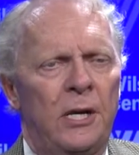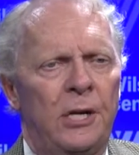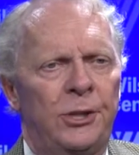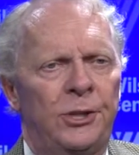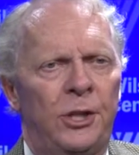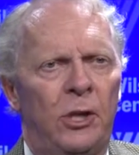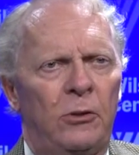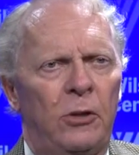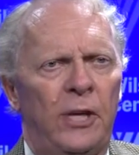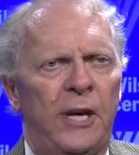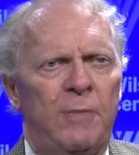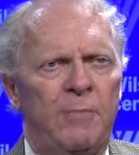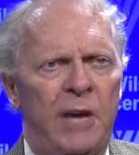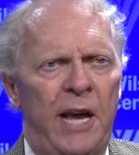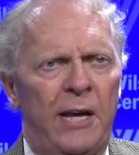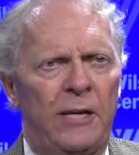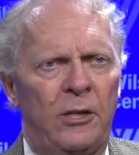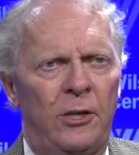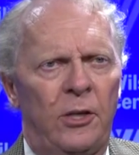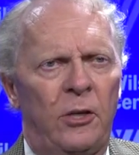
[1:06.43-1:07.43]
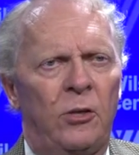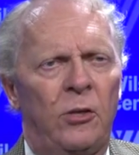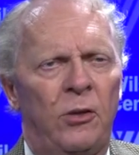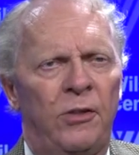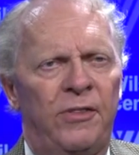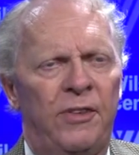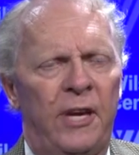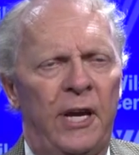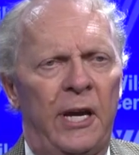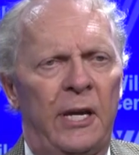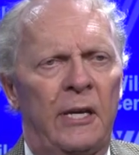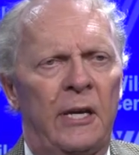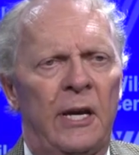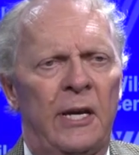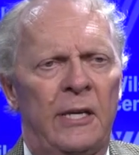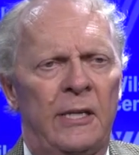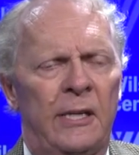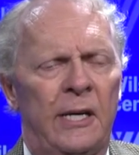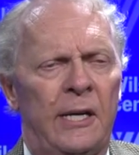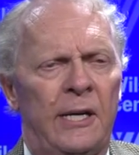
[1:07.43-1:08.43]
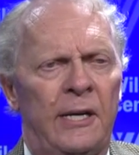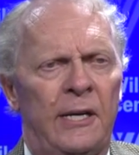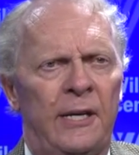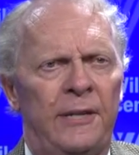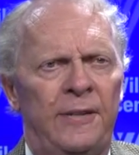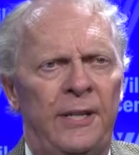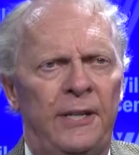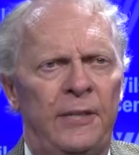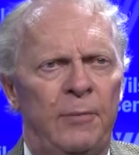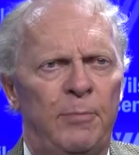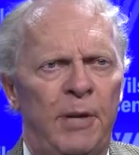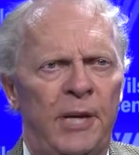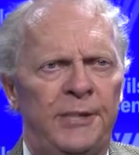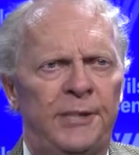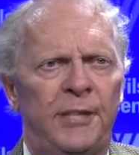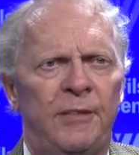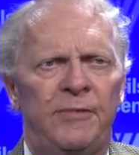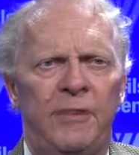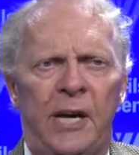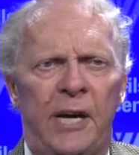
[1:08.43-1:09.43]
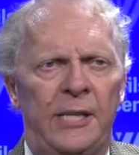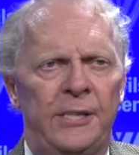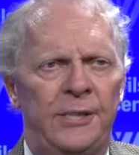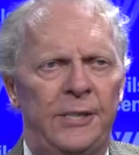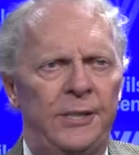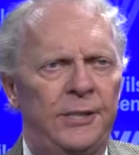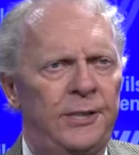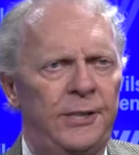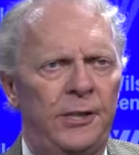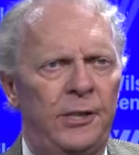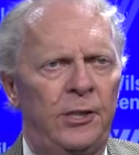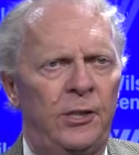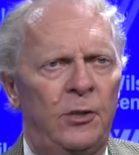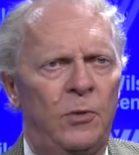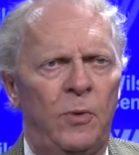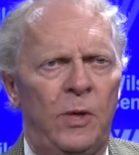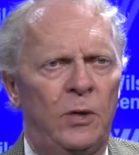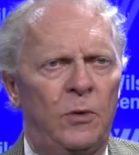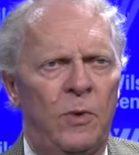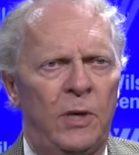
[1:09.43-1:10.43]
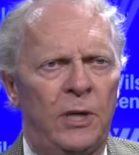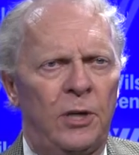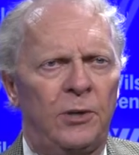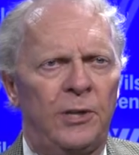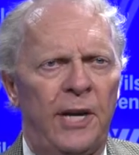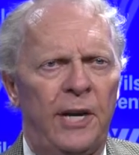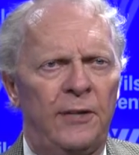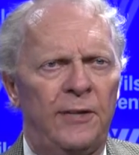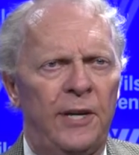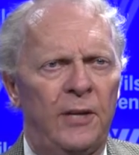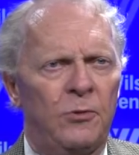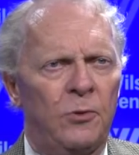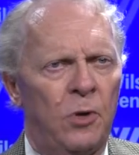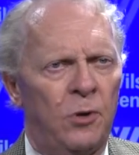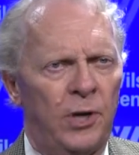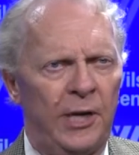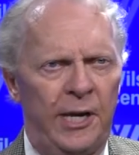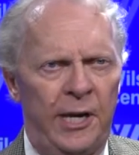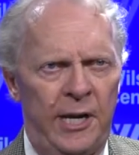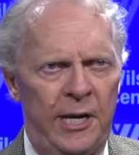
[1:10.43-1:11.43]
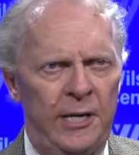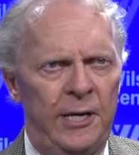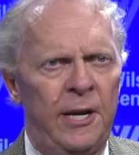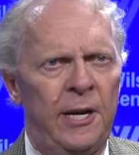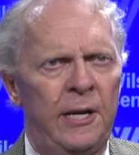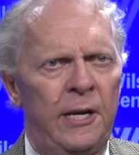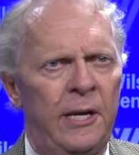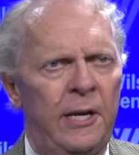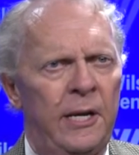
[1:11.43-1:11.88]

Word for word: So looking back on the whole thing, I, I think the best advice is, uh, you know, we don't want to go down that road again,